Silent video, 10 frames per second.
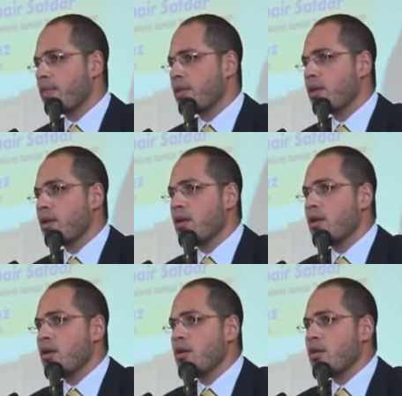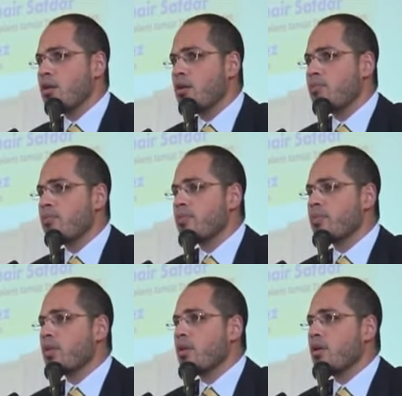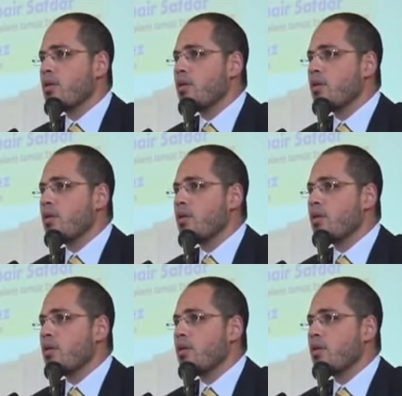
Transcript: No one is speaking in this clip.